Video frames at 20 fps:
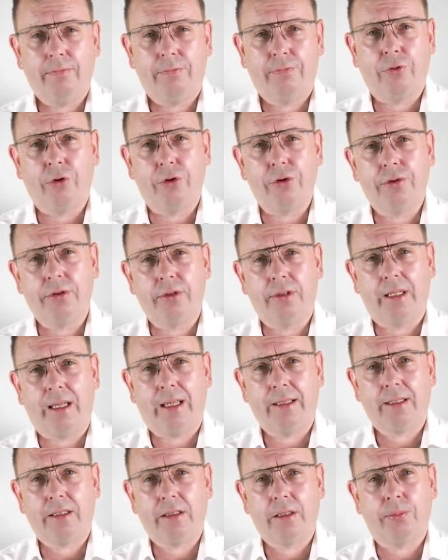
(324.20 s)
Further to
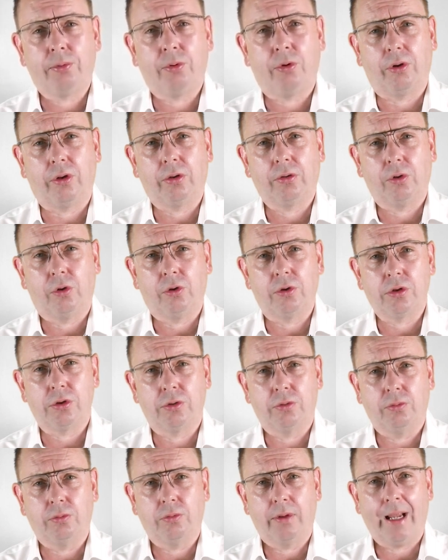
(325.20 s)
that, the product
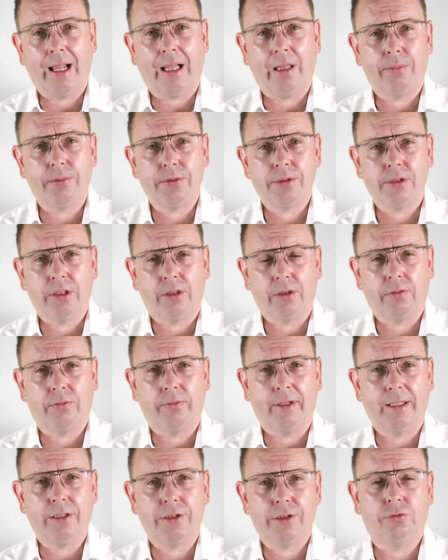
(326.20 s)
also helps and
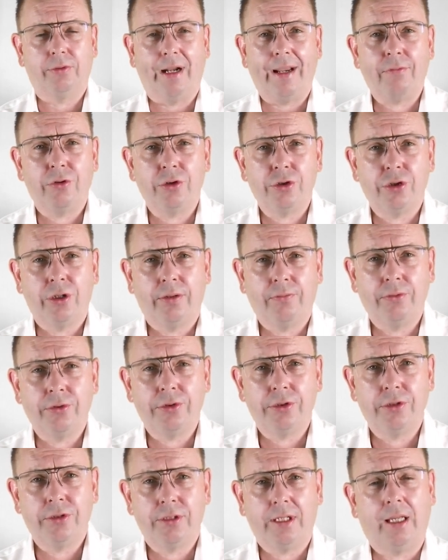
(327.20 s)
creates driver
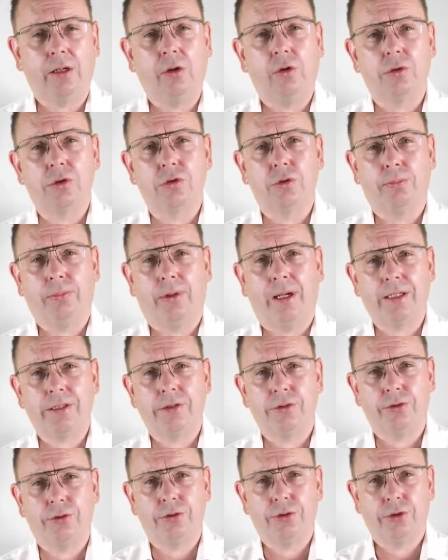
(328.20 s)
services and also
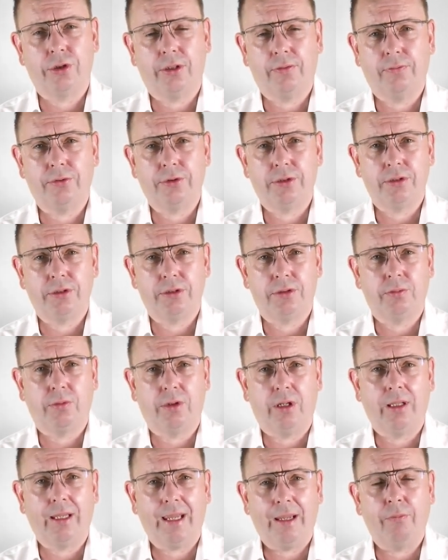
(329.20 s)
passenger services as
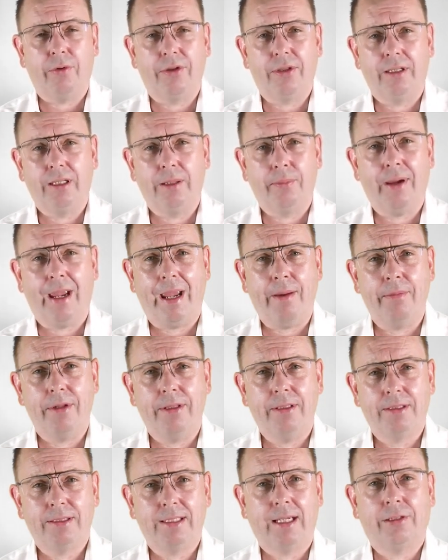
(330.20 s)
well within the
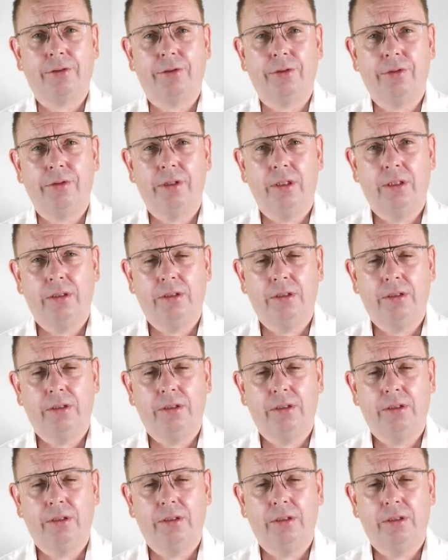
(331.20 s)
payment sector.